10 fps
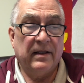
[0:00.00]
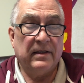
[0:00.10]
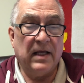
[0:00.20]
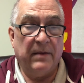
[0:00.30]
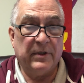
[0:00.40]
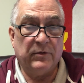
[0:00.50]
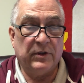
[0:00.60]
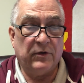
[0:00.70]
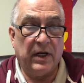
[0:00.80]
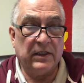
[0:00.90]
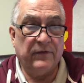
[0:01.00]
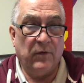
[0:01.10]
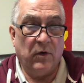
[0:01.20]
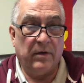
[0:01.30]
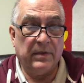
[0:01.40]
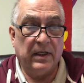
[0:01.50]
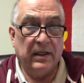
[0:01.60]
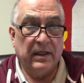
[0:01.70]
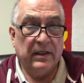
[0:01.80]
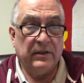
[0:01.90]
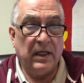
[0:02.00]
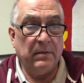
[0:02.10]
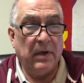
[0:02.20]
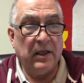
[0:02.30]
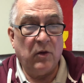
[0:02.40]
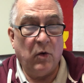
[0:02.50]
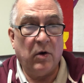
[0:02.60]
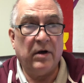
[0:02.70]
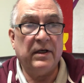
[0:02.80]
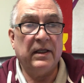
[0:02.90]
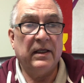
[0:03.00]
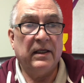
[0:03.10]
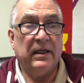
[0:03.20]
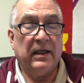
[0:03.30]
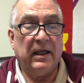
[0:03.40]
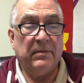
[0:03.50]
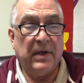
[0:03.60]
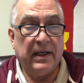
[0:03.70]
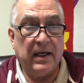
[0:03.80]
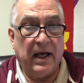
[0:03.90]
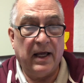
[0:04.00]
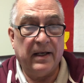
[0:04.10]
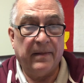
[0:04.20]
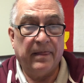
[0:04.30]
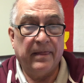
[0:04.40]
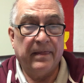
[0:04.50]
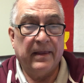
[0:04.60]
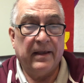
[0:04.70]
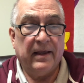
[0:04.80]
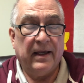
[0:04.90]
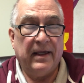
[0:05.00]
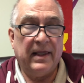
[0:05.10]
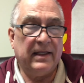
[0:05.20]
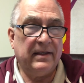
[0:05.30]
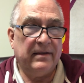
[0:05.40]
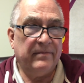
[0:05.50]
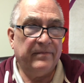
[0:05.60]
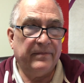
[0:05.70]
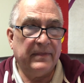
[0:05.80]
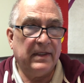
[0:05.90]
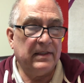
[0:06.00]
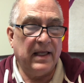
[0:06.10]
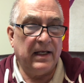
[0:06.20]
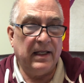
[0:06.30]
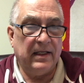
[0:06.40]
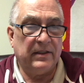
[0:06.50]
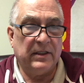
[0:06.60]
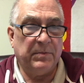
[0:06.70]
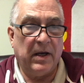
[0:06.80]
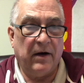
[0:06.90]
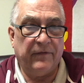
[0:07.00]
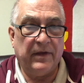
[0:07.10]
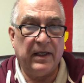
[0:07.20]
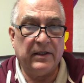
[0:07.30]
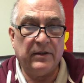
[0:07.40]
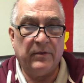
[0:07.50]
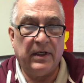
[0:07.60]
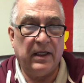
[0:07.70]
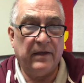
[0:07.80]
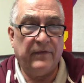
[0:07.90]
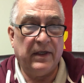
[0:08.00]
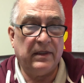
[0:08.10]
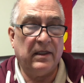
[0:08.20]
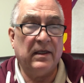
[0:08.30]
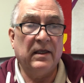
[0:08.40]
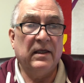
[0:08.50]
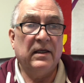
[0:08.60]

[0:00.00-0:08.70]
Thomas was transformed, saying, My Lord and my God. And that does not hit us as powerfully as it would have hit the